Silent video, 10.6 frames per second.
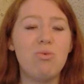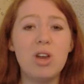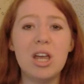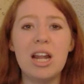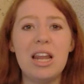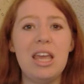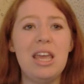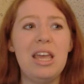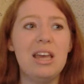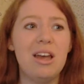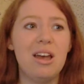
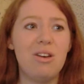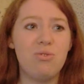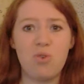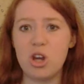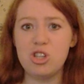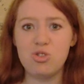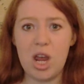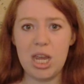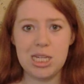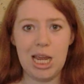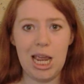really
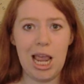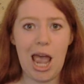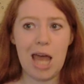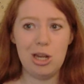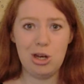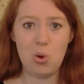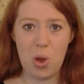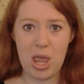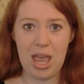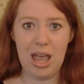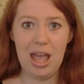frustrating and
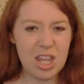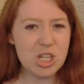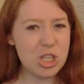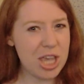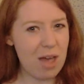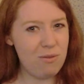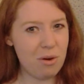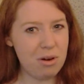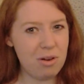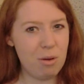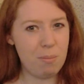annoying. They just get
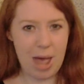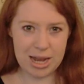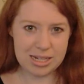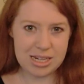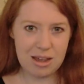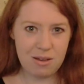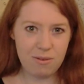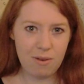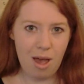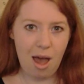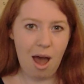very repetitive.
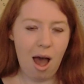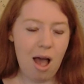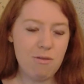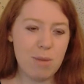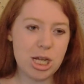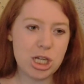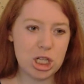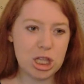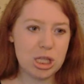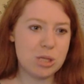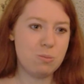I've
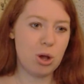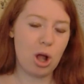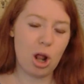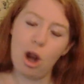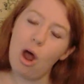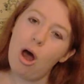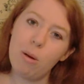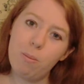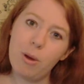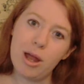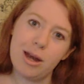mentioned this book a lot,
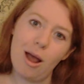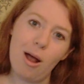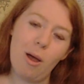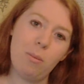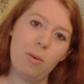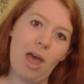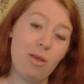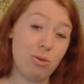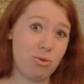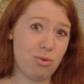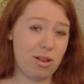but
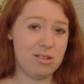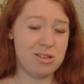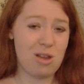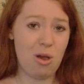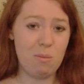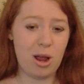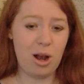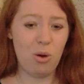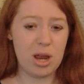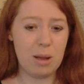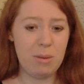Gates of Thread and Stone by
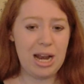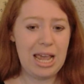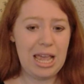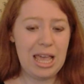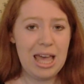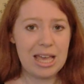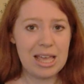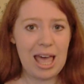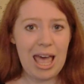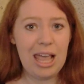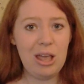Laurie M. Lee,
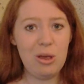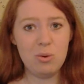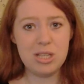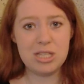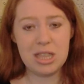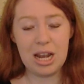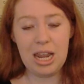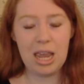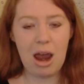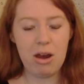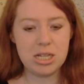Kay, who is the
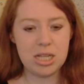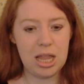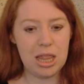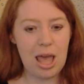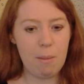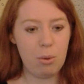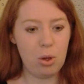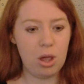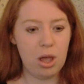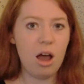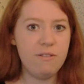lead character in that
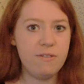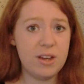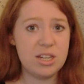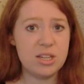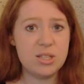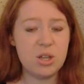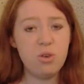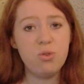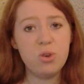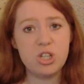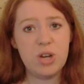book, I find her so
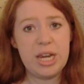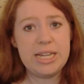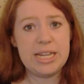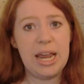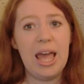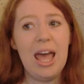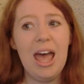frustrating,